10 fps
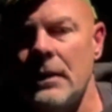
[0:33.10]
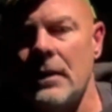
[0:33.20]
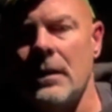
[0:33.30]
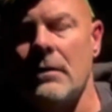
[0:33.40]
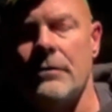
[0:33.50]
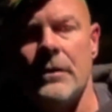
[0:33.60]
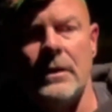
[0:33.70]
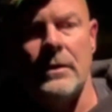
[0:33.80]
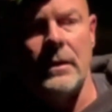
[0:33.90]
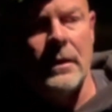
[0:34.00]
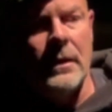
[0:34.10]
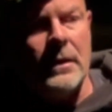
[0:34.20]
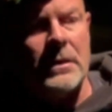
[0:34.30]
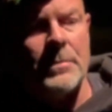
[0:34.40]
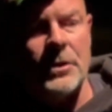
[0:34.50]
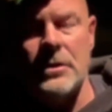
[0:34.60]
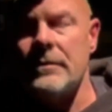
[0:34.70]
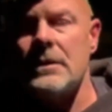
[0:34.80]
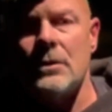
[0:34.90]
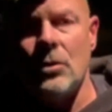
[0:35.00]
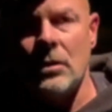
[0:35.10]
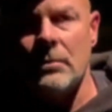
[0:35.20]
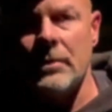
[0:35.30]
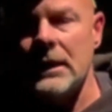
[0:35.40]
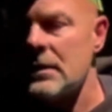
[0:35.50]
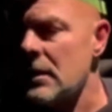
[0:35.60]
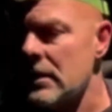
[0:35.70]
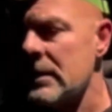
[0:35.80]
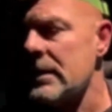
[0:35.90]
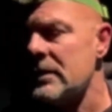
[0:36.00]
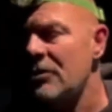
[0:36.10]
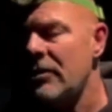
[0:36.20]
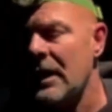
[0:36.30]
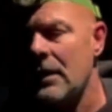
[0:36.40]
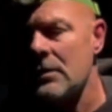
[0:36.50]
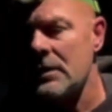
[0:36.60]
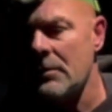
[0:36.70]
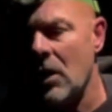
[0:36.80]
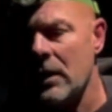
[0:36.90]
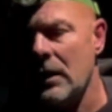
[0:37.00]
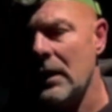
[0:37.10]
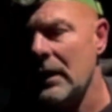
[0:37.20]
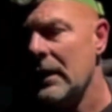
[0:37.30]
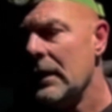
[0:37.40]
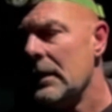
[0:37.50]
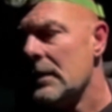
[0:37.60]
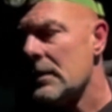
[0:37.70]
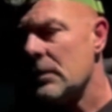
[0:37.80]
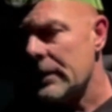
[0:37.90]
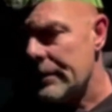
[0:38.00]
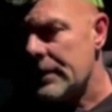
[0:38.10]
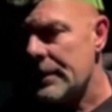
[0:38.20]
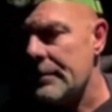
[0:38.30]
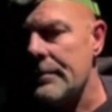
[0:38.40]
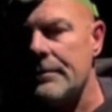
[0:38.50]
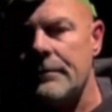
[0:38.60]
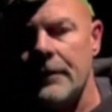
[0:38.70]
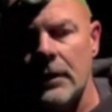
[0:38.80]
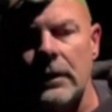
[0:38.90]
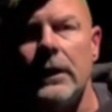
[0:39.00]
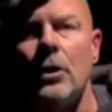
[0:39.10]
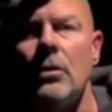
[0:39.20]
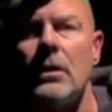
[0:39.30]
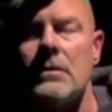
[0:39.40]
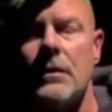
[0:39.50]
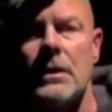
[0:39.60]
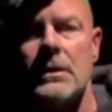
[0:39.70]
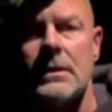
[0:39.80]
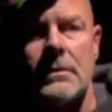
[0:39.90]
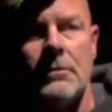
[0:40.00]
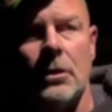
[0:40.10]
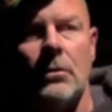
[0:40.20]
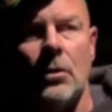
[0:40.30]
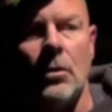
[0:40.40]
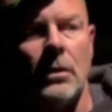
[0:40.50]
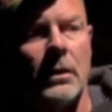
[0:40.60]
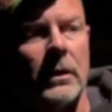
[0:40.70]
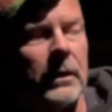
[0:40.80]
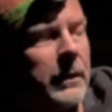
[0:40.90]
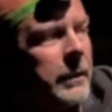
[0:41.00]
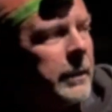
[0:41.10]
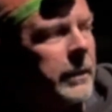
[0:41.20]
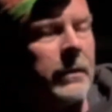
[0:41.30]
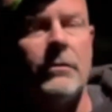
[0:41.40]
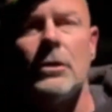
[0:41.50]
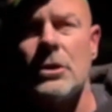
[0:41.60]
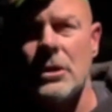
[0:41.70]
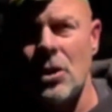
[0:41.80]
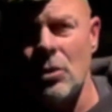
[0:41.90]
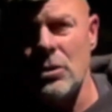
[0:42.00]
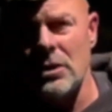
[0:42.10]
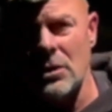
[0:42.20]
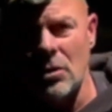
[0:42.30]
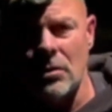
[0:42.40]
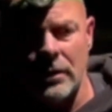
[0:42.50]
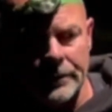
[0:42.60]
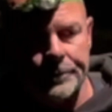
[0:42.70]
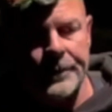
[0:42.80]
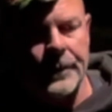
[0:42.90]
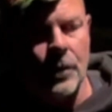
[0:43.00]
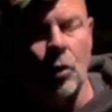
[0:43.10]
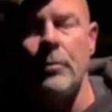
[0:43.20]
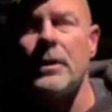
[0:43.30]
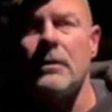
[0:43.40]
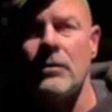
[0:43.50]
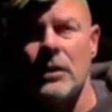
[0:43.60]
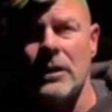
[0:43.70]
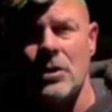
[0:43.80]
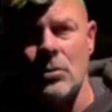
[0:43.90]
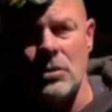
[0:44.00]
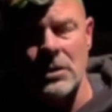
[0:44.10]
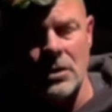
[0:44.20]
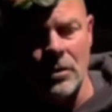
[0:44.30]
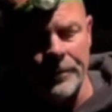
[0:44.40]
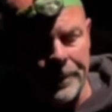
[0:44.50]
thing for you, especially if it's an older bus. Ours is a 2000 model, so it's fairly new as far as, you know, older conversion coaches go or home converted coaches go.